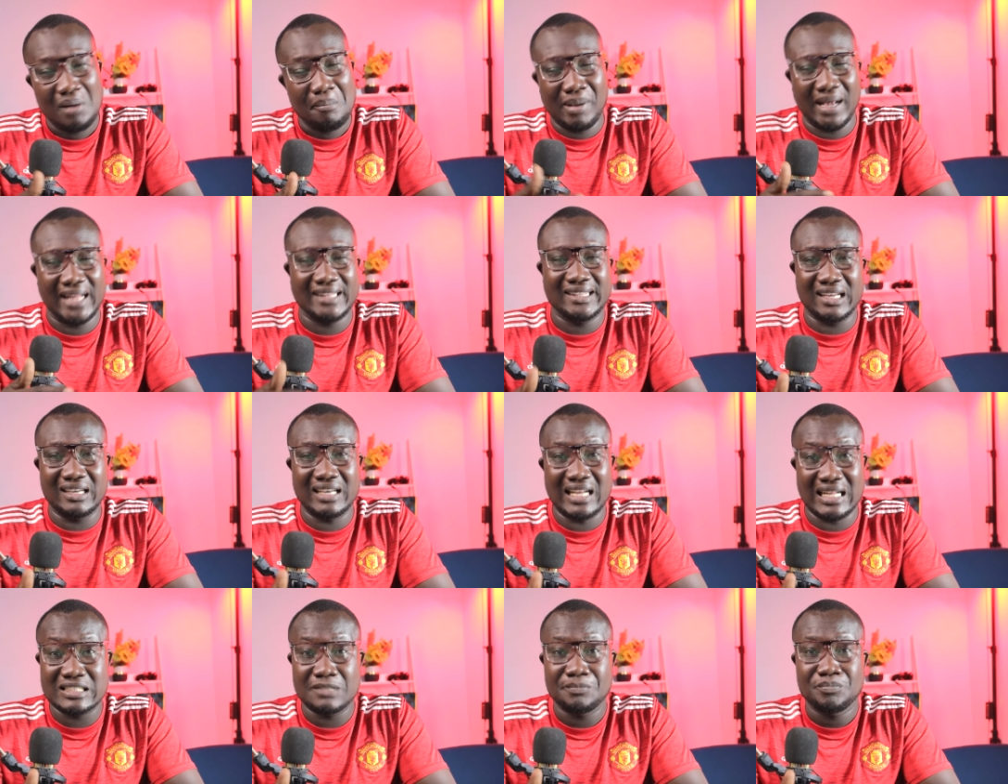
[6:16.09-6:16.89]
But I think
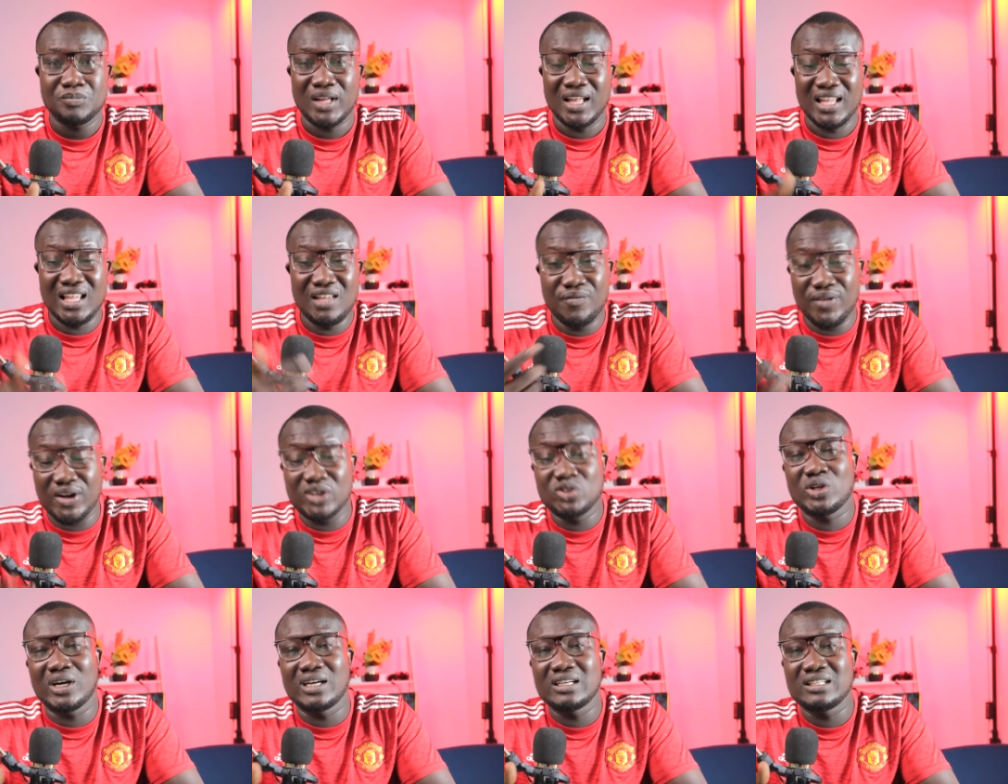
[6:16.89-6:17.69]
that
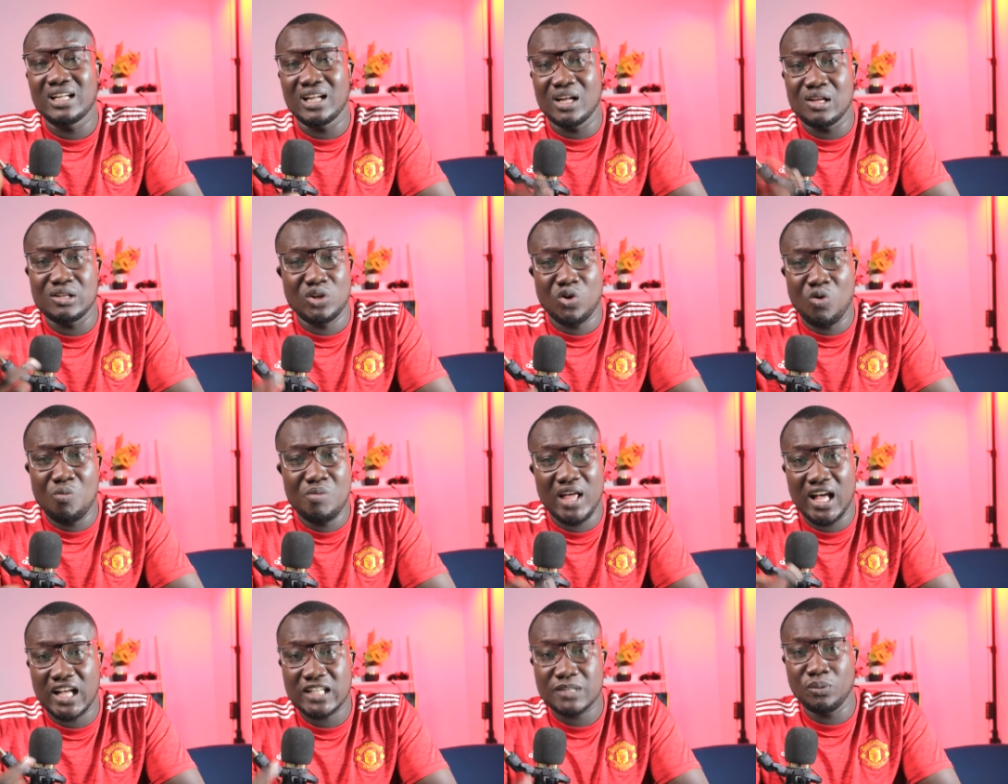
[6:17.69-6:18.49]
eventually they will
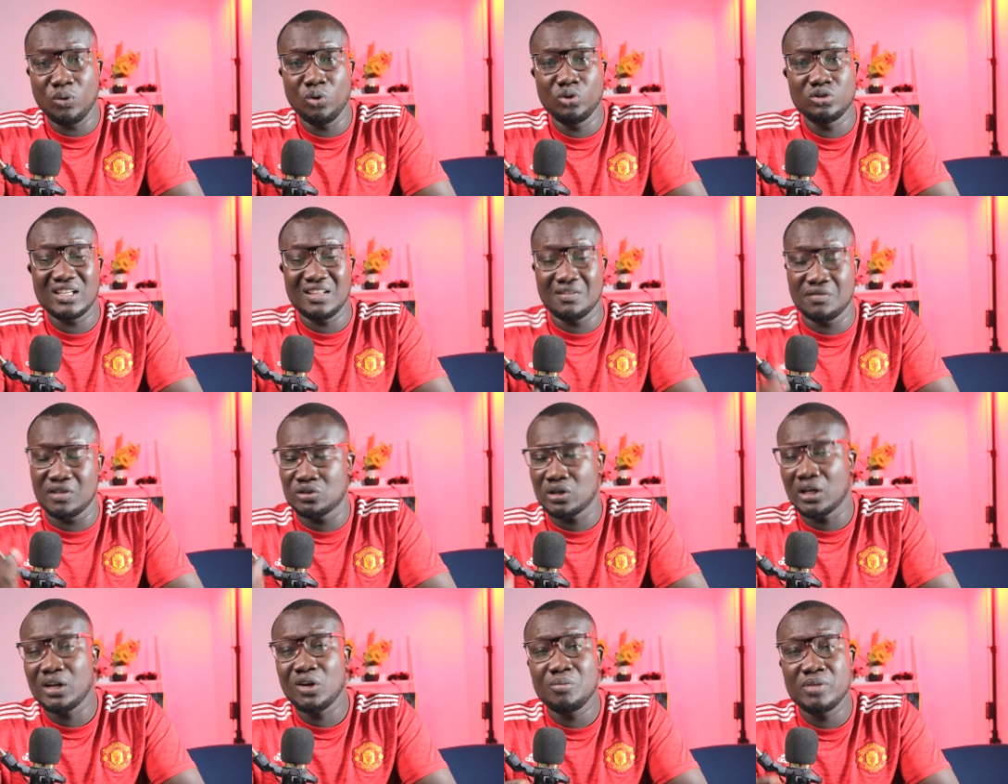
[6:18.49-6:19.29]
be exposed.
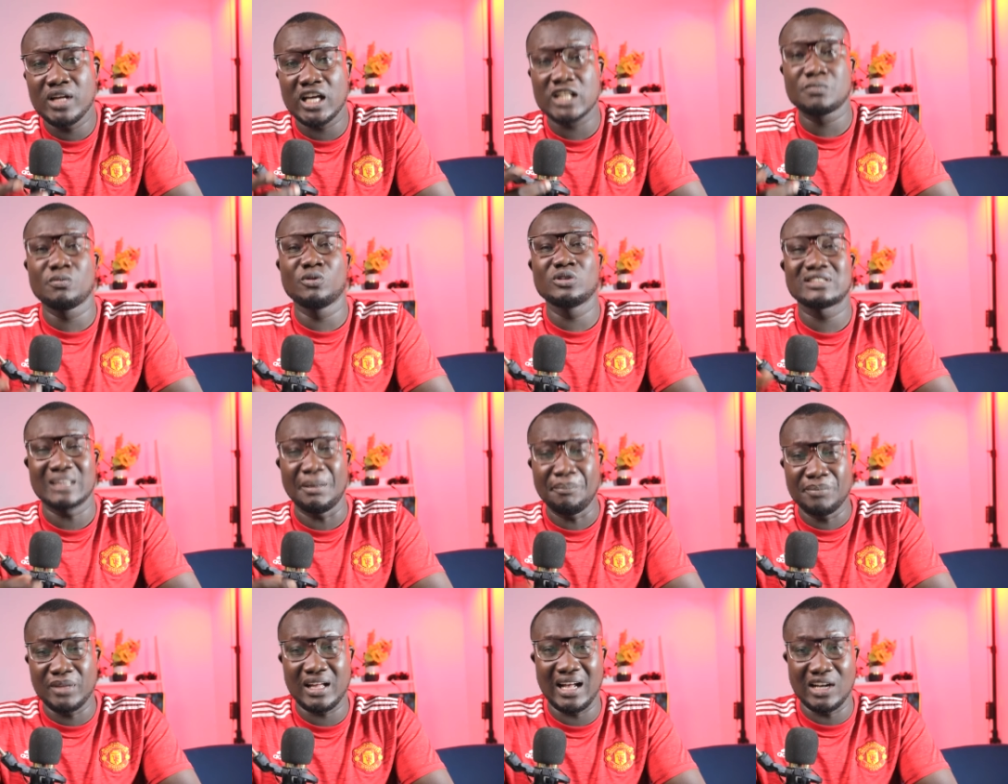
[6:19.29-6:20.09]
Eventually they will be exposed.
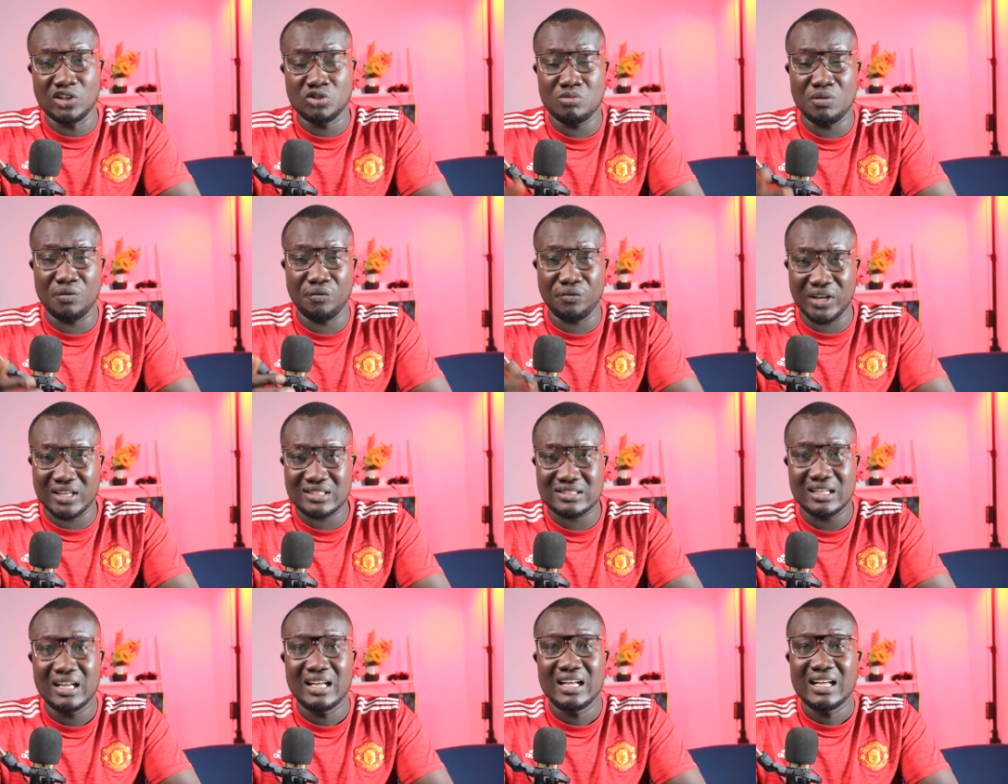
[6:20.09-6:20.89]
Something has to be
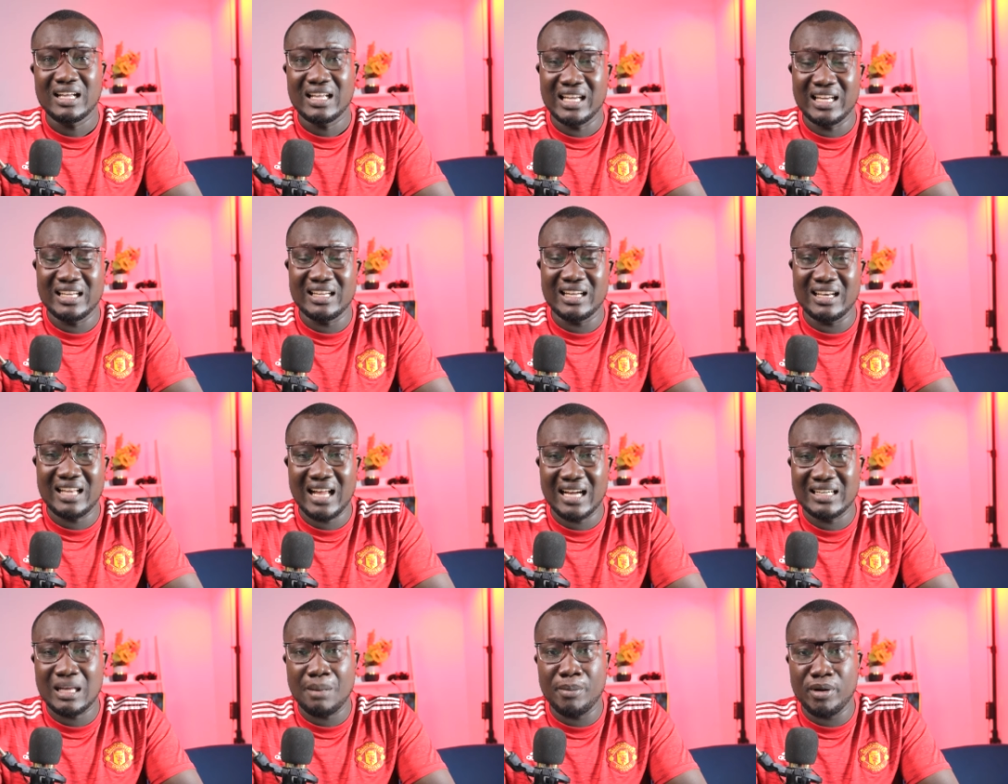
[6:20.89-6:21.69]
fixed in either
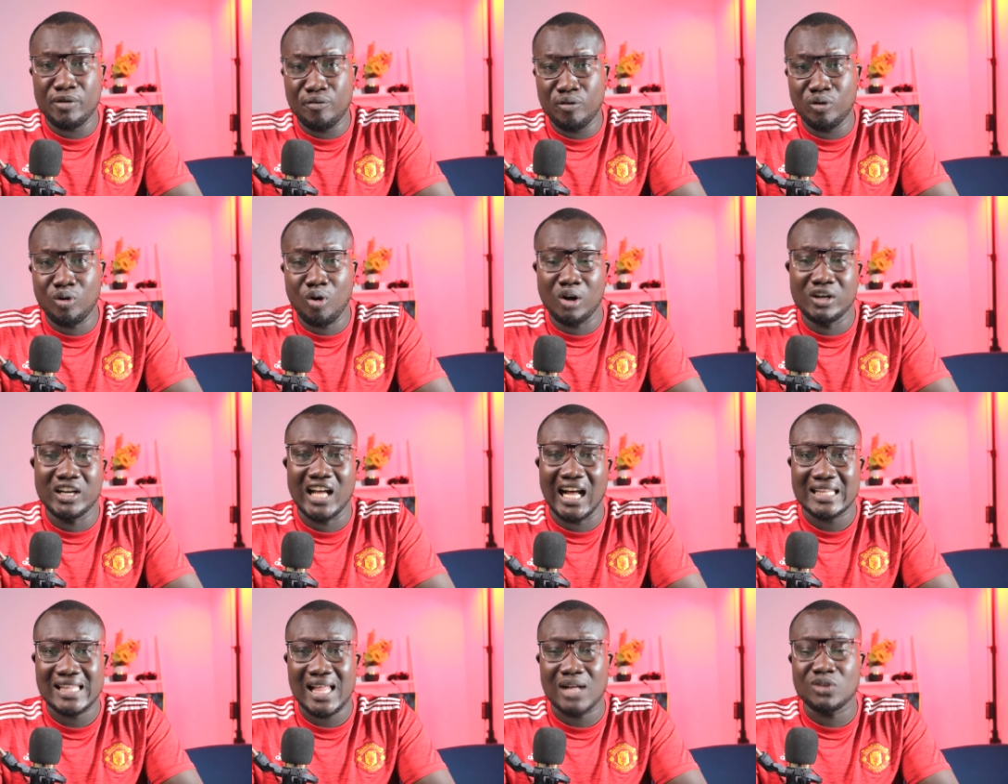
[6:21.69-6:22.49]
in the midfield or
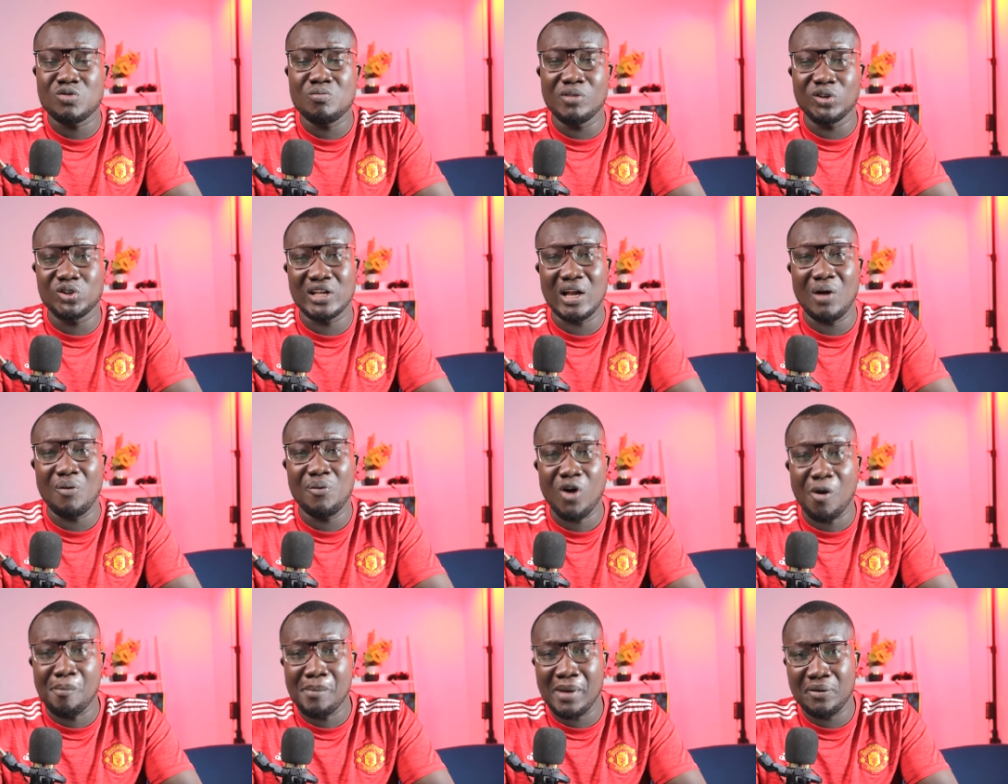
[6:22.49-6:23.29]
the attack to make sure that
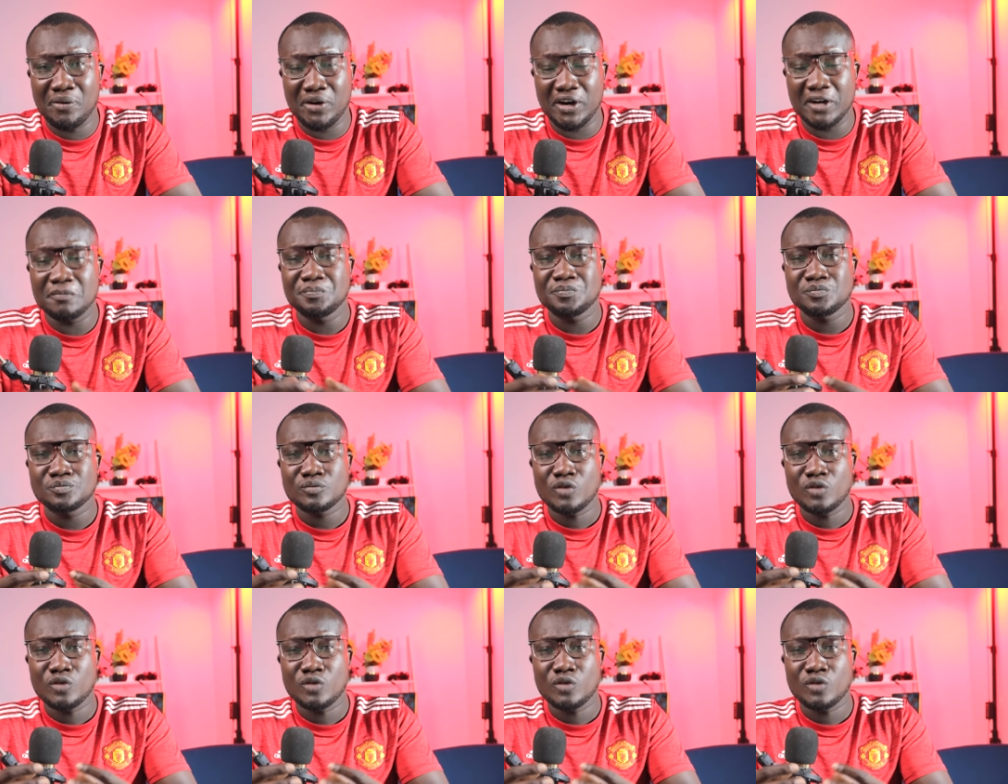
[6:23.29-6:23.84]
Real Madrid